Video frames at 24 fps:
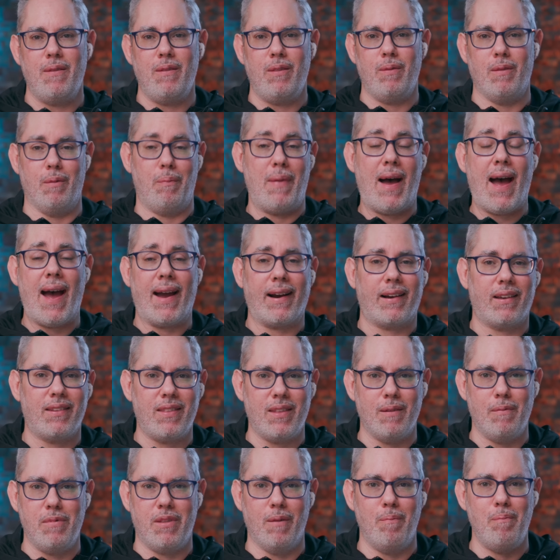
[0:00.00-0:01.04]
the Mac,
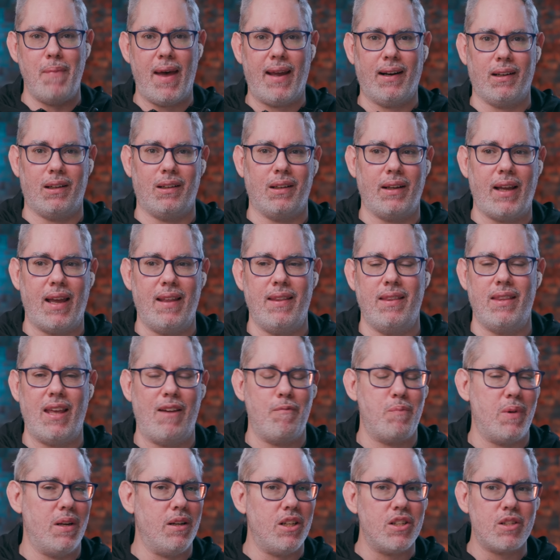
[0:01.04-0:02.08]
the, the metal, and
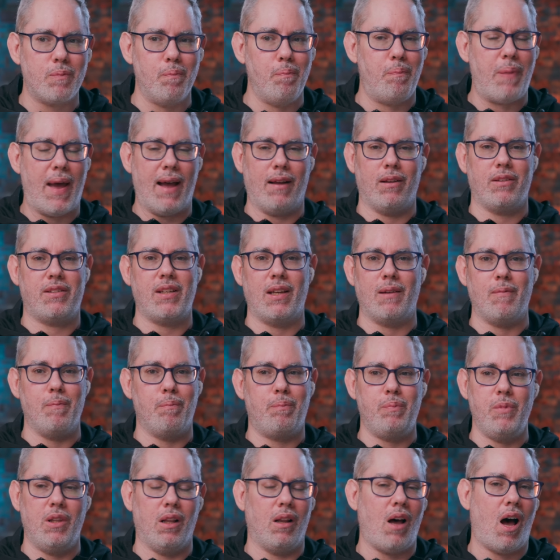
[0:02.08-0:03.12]
they've been just bouncing,
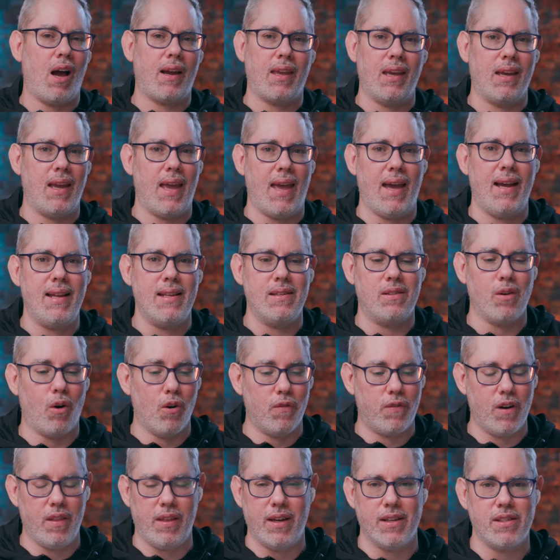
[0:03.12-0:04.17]
knocking heads
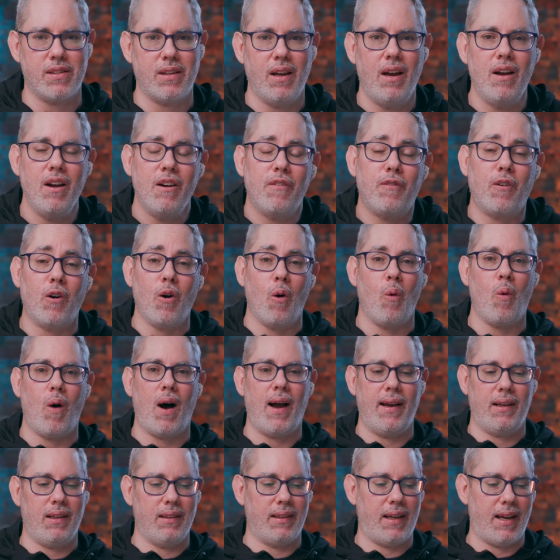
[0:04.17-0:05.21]
over this for a
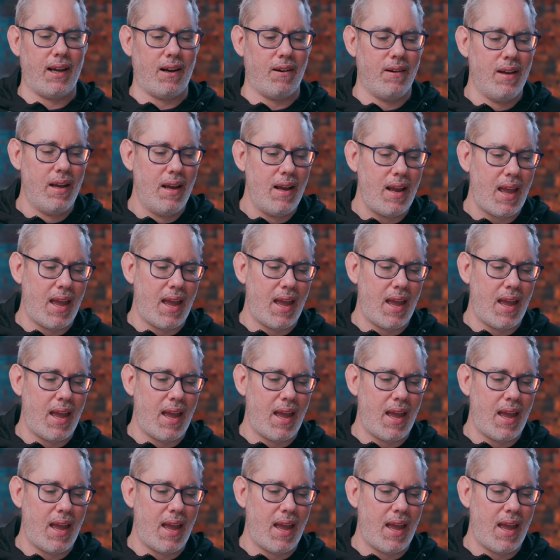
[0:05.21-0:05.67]
while now.